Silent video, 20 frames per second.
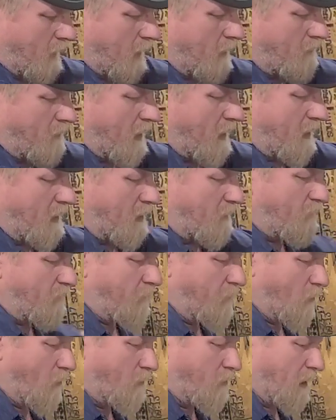I might get
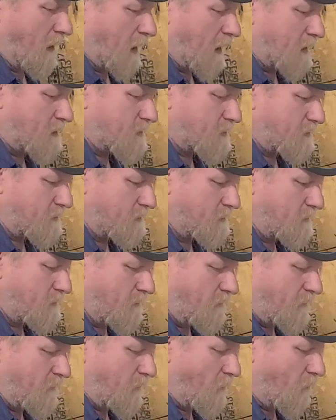4
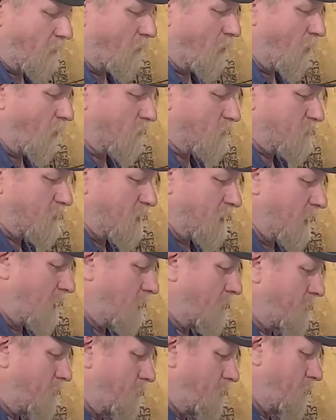molds
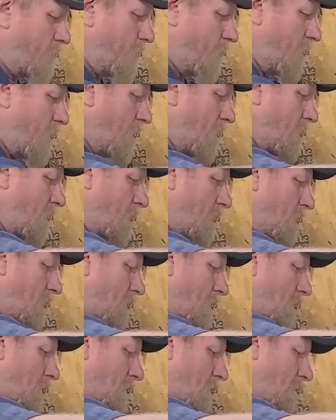done
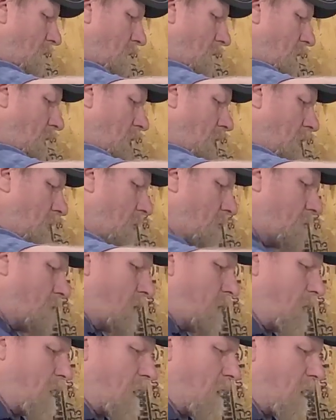in
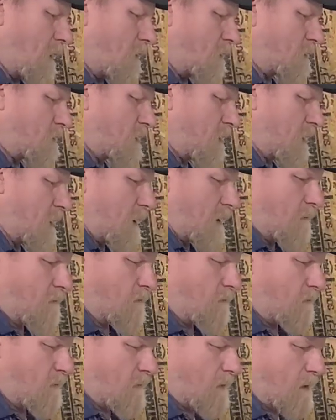an hour's
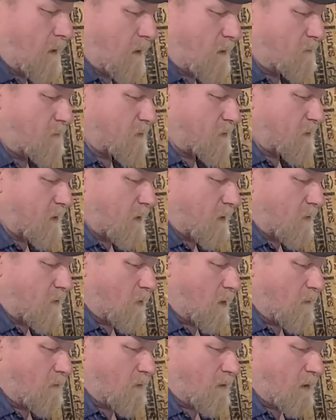time. I'm just kind of
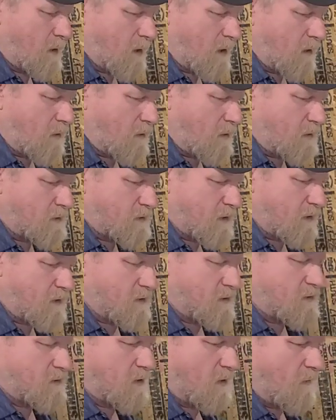wiping that grease
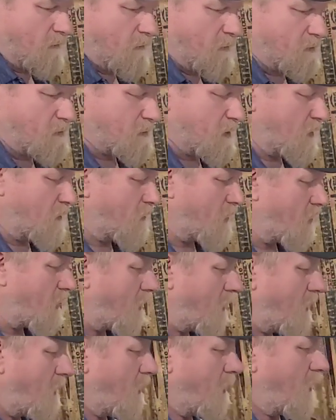on this surface, that
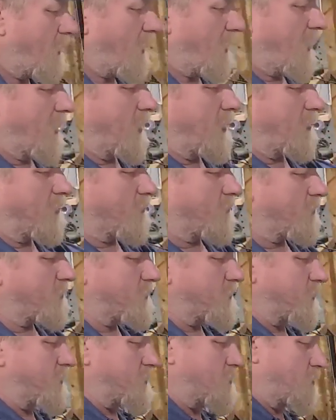way any of the
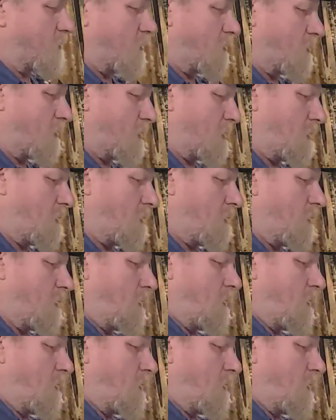residual that